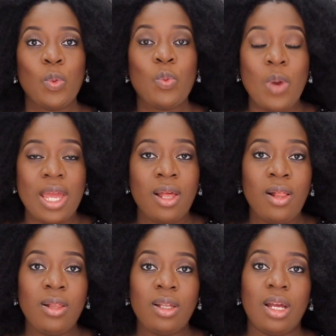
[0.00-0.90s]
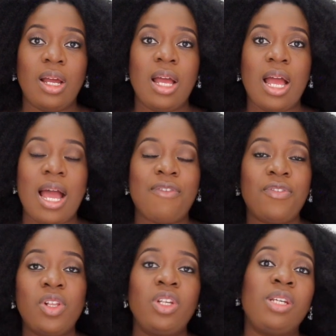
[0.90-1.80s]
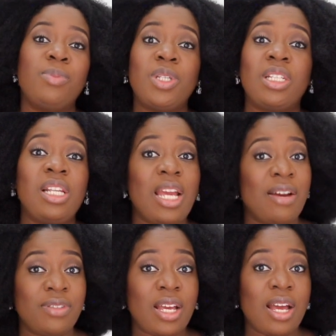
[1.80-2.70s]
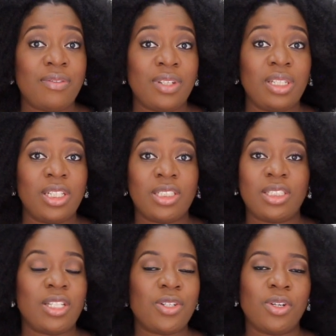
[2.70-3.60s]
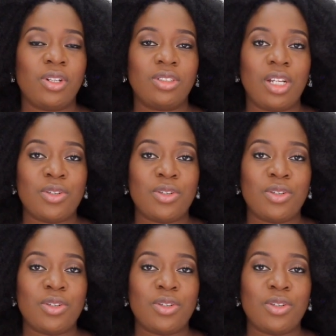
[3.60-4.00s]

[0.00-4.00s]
Well, I feel immediately after having a C-section,